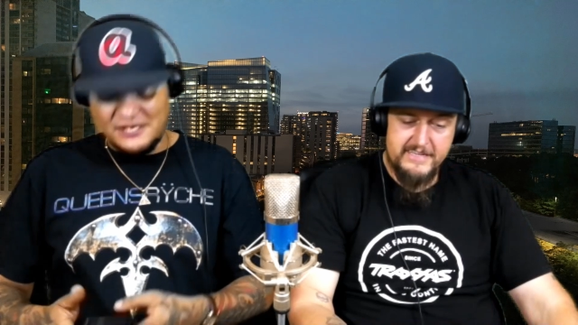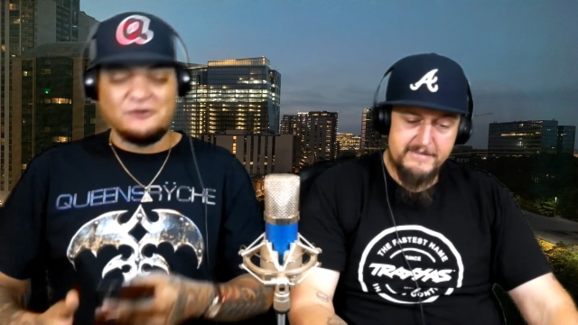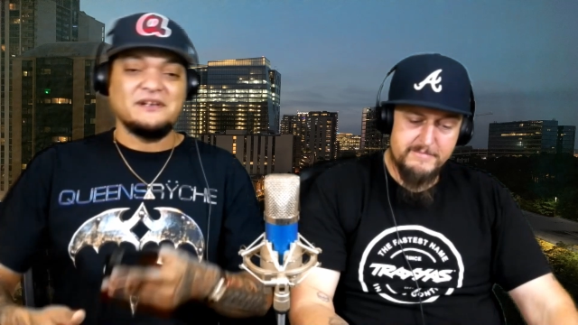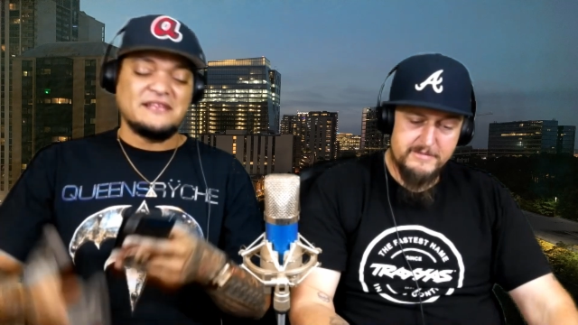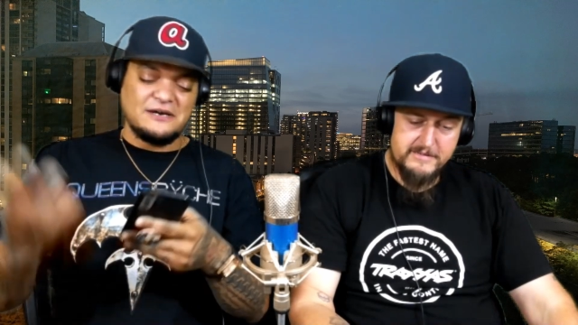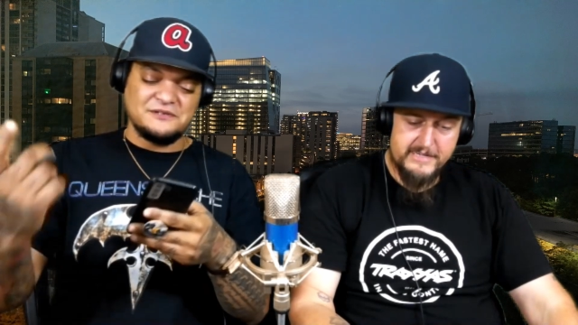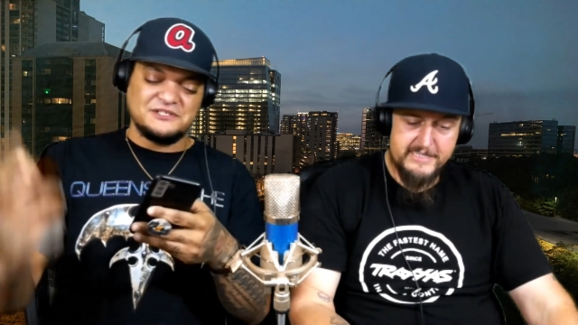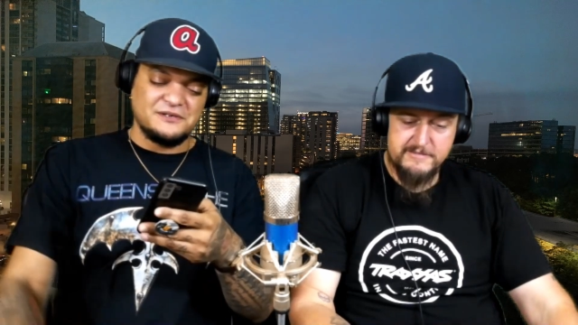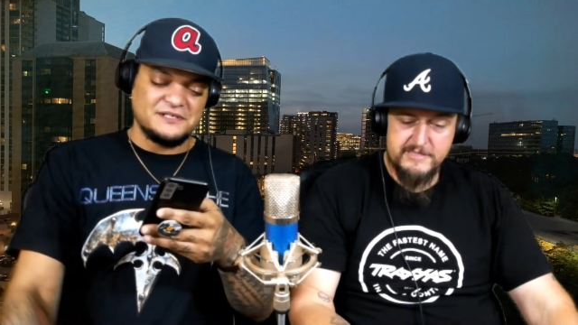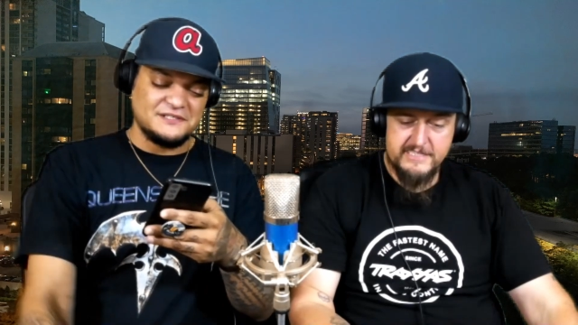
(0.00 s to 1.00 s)
Speaker 1: Tony, yeah, that was
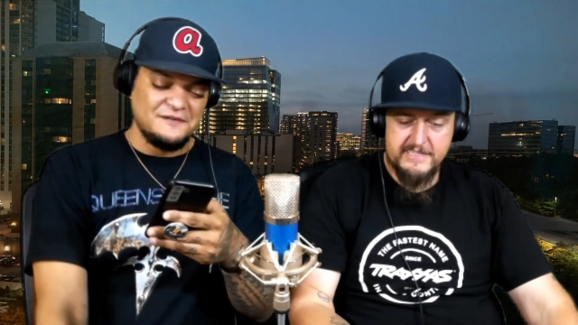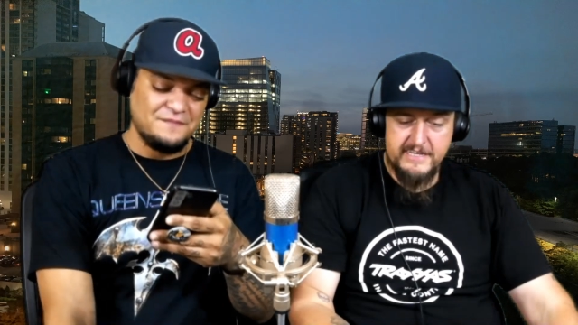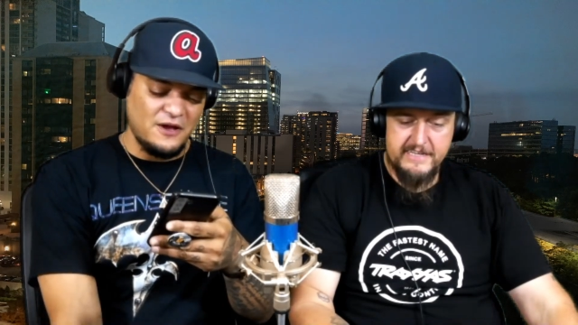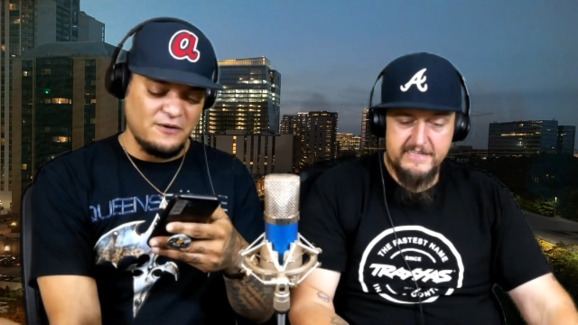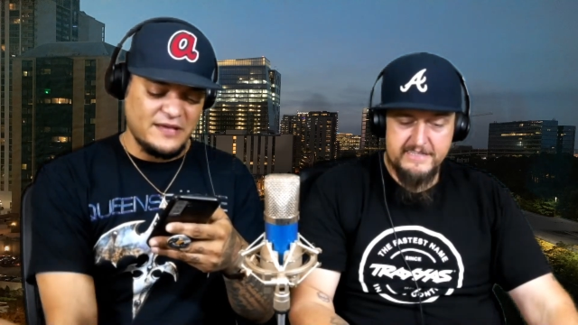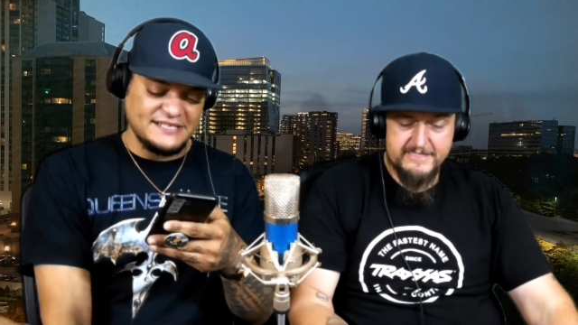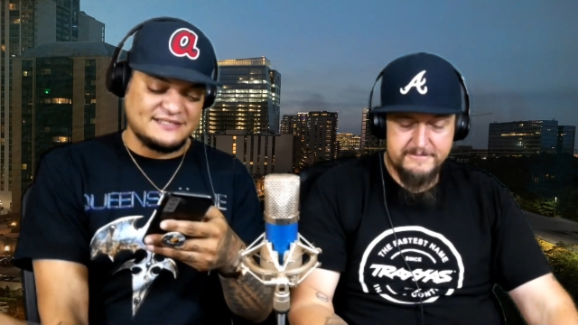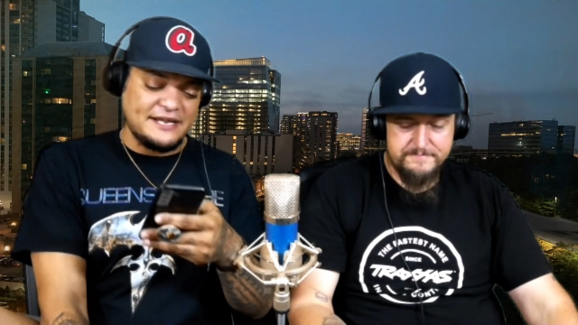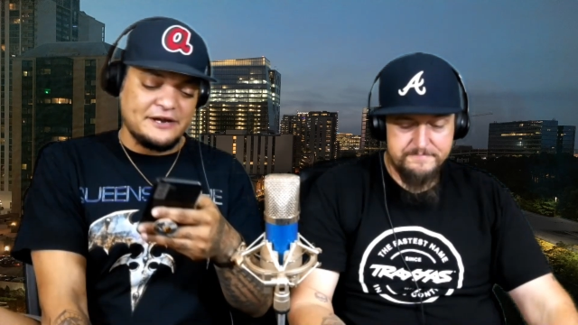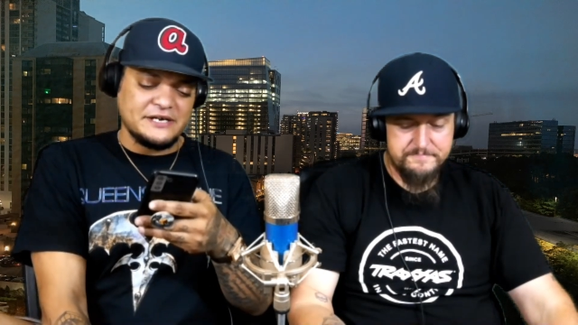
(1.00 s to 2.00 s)
yours. Okay,
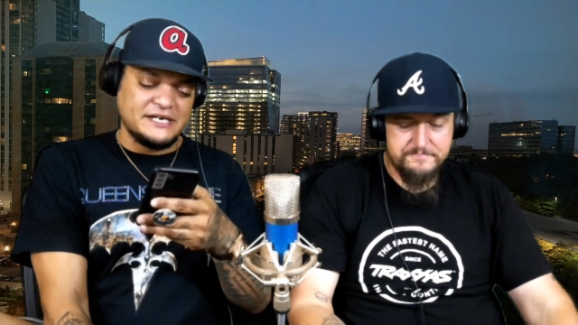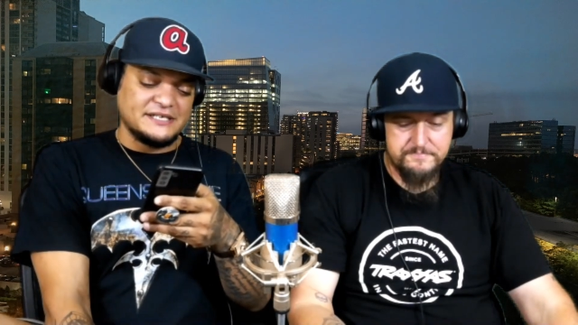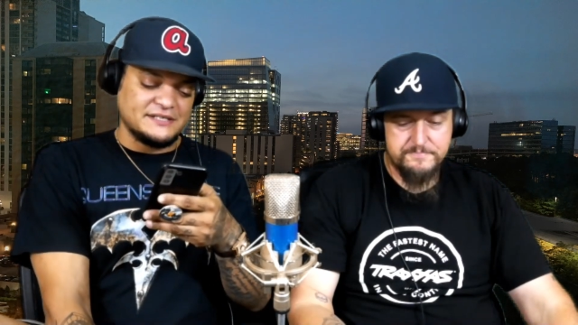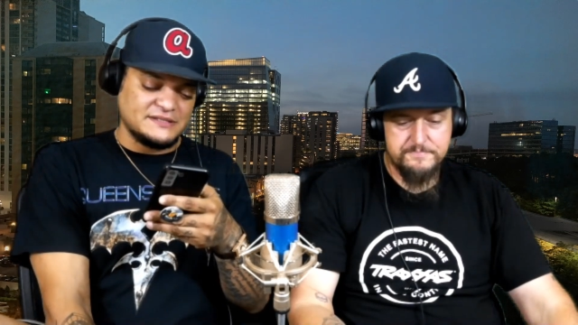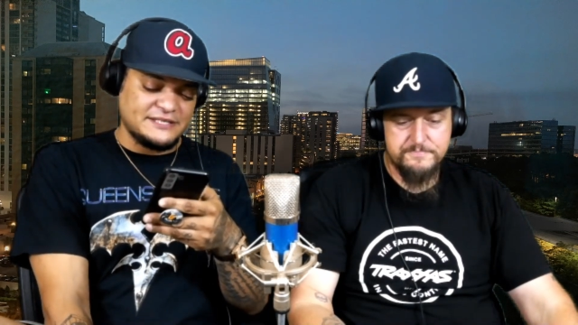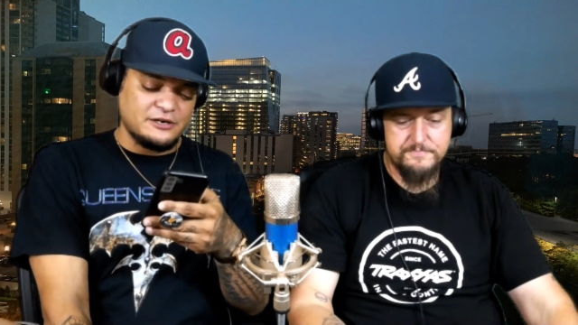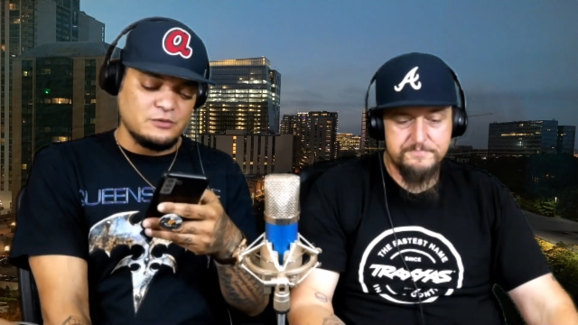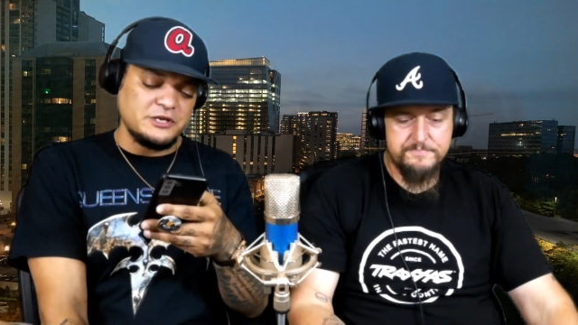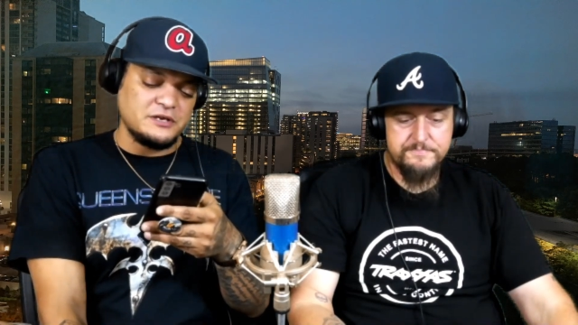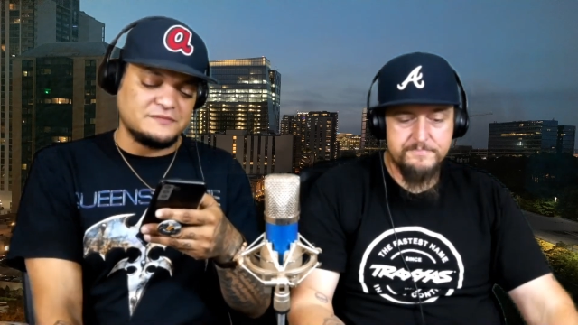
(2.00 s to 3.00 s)
Sarah, Sarah
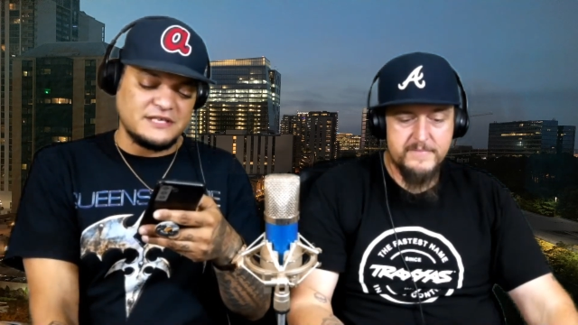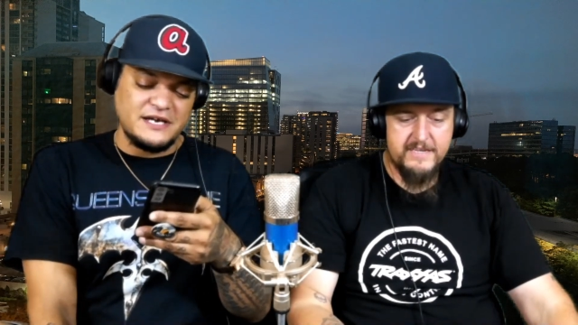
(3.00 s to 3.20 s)
Williams.